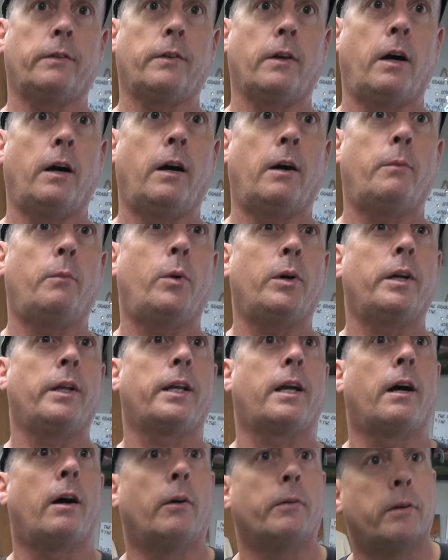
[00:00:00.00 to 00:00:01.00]
Uh, what are
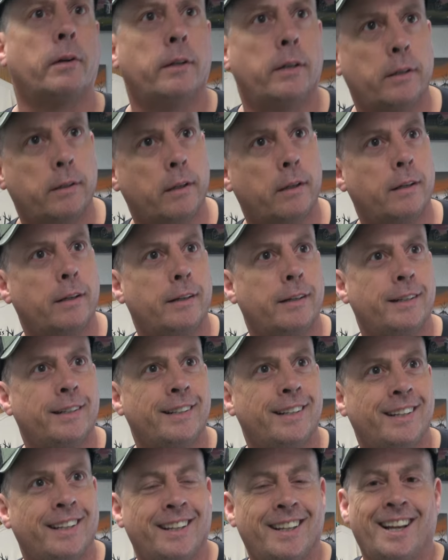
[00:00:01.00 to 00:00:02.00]
they called? Hip pinch
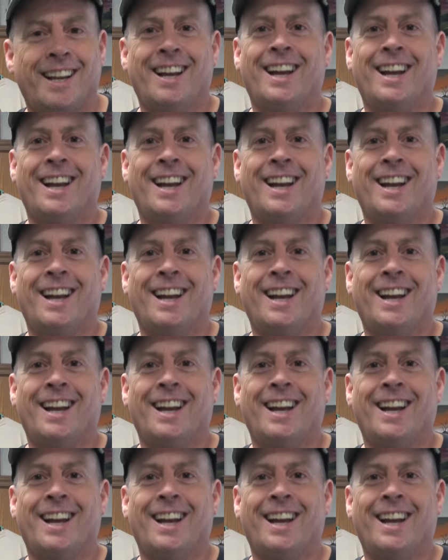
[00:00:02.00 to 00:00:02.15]
eliminator.